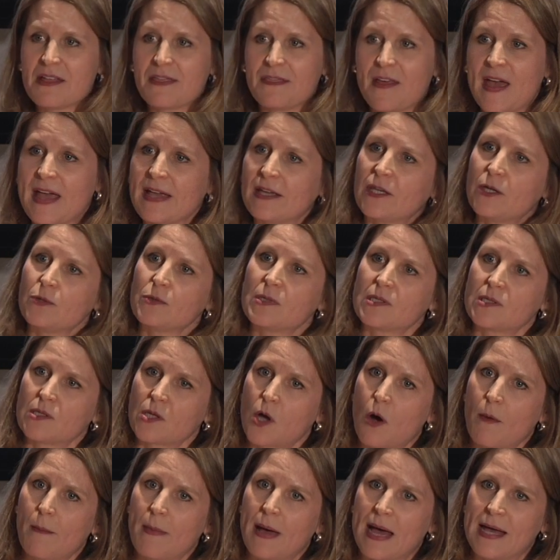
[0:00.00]
Thank you
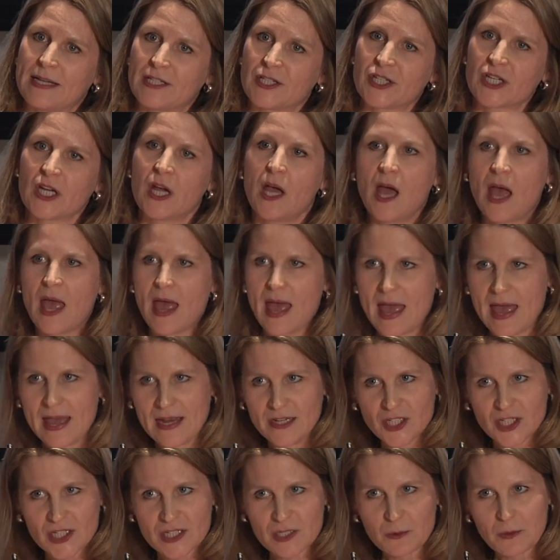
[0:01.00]
so much,
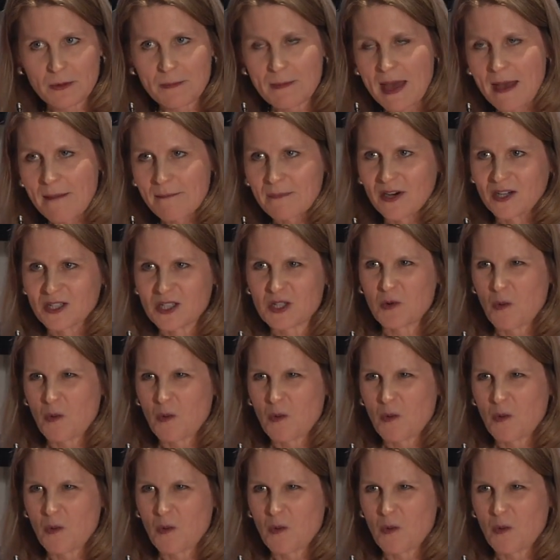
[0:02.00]
and just remember,